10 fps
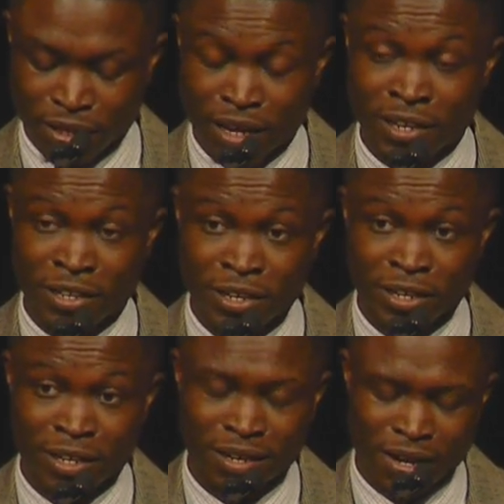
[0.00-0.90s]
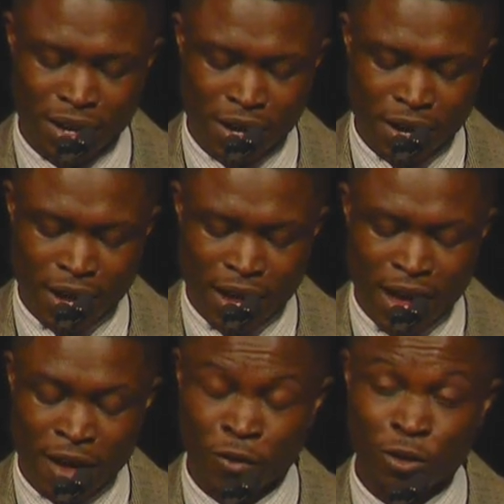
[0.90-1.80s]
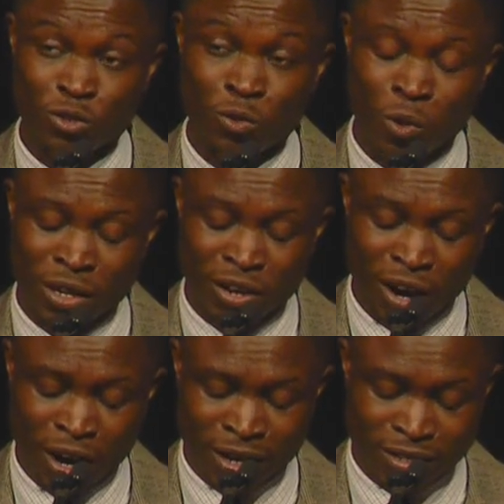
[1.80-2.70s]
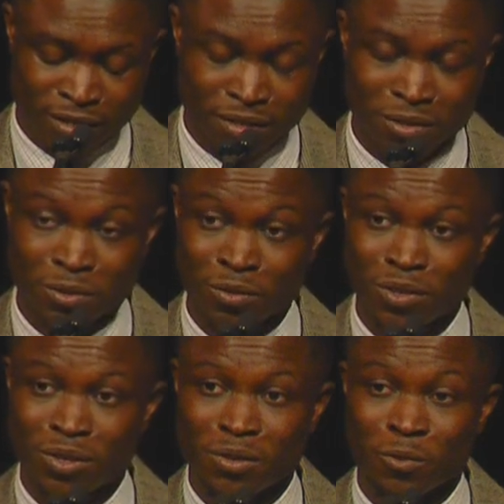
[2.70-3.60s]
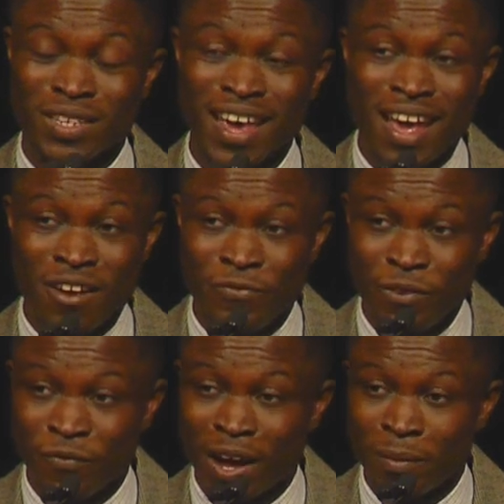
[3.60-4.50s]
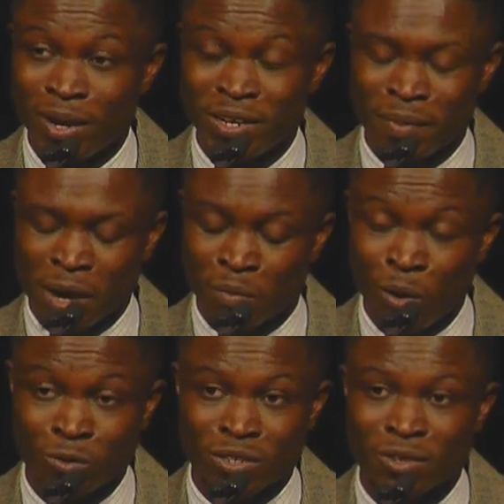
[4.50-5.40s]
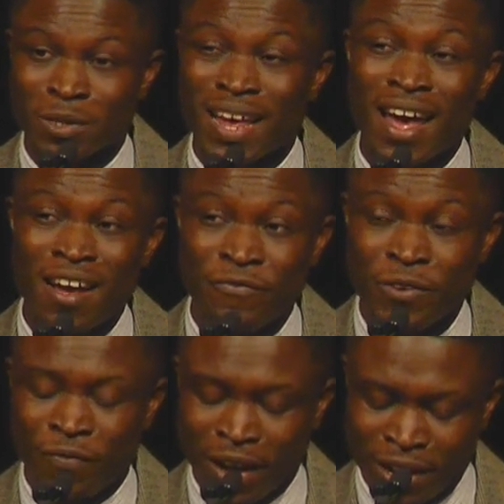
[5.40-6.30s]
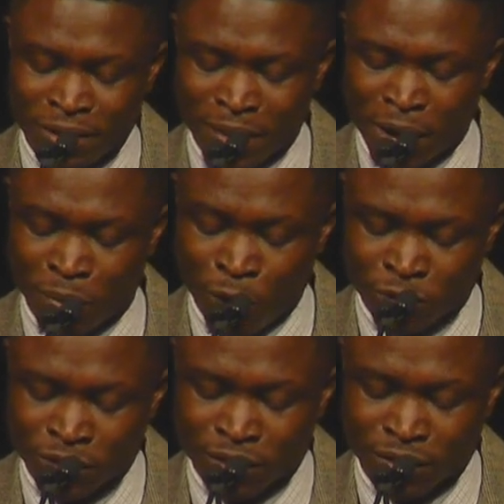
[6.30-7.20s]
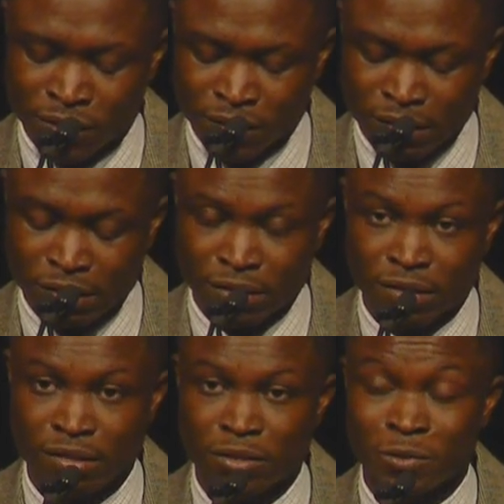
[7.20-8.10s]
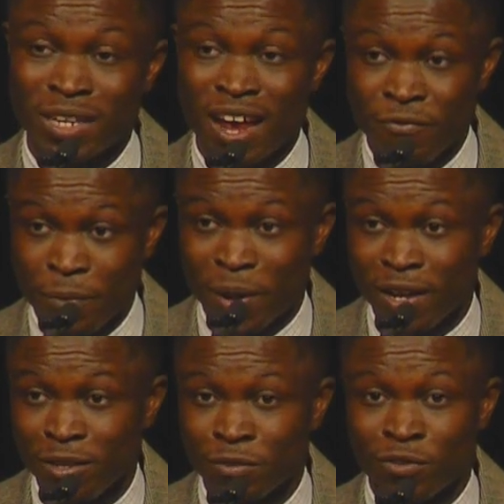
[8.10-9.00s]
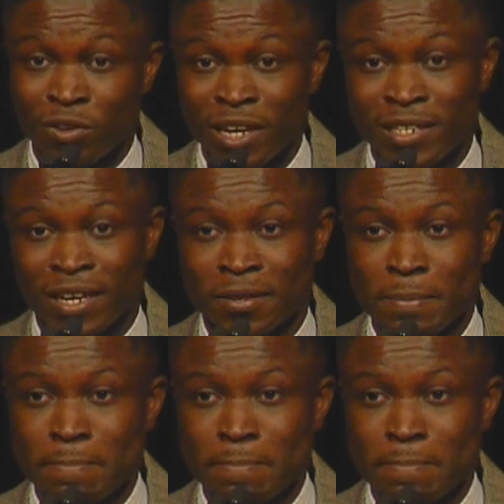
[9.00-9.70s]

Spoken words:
And here, I've also worked hard with every fiber in my bones, with every fire in my bones, with every penny you've donated